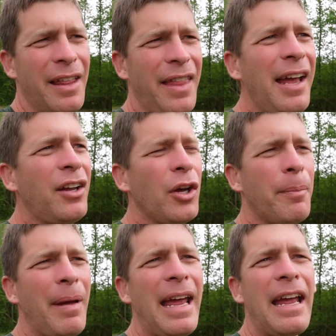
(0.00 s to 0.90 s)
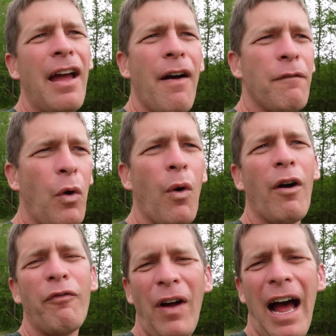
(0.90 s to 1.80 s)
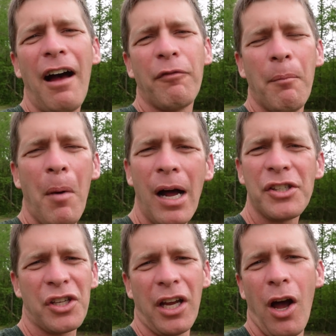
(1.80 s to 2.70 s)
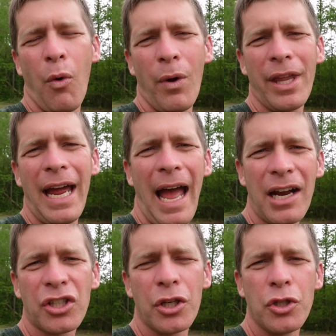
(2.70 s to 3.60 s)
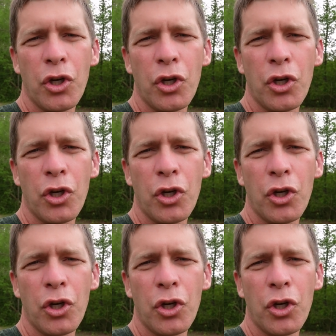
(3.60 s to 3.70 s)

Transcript: they could be four or five months ago when they actually